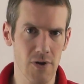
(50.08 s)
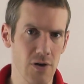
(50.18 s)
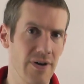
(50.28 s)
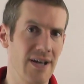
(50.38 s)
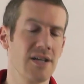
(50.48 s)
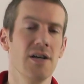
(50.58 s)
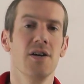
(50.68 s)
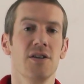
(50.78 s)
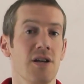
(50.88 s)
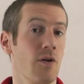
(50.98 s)
Alright,
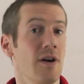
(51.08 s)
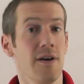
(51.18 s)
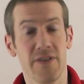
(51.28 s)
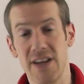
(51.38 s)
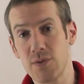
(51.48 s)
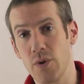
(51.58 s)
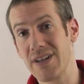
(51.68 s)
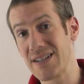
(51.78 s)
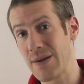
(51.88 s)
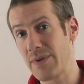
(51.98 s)
so for this one
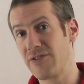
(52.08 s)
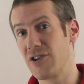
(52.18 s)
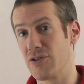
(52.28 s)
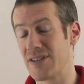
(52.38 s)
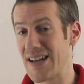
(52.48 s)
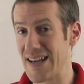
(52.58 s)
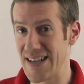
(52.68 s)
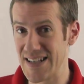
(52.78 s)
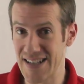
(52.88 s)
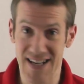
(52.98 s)
the example I've chosen
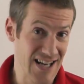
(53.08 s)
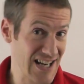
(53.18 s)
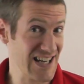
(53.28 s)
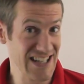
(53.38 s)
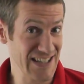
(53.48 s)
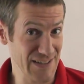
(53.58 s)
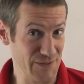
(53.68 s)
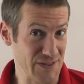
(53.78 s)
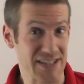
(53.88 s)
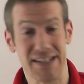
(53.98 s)
is
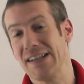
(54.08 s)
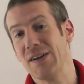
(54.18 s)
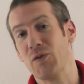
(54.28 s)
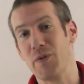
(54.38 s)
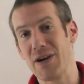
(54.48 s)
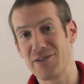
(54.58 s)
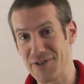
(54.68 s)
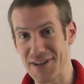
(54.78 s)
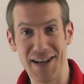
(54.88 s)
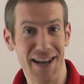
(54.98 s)
leaves. We're
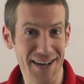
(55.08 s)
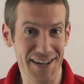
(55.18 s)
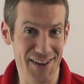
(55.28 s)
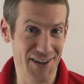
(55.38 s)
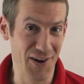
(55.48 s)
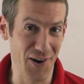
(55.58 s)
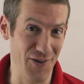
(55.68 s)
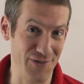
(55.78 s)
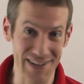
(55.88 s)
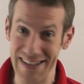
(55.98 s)
measuring the length
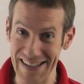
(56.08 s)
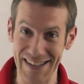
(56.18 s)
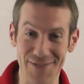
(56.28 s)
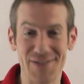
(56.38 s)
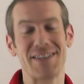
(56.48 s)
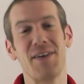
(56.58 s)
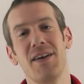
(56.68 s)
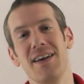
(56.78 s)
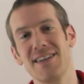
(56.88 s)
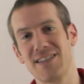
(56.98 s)
of leaves.
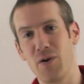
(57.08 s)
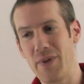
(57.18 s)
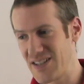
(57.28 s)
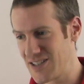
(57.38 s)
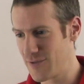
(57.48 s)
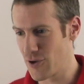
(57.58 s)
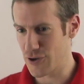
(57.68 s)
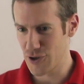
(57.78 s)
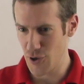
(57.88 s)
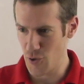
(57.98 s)
So imagine you've
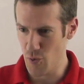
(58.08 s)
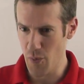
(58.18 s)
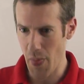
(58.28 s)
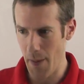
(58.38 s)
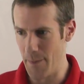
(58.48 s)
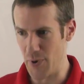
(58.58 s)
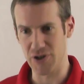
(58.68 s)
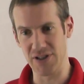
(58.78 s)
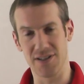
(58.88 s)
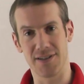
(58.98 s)
got two
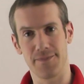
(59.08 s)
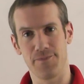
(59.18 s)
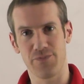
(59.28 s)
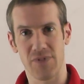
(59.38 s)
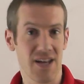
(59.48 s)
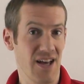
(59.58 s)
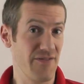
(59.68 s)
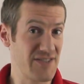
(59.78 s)
bushes of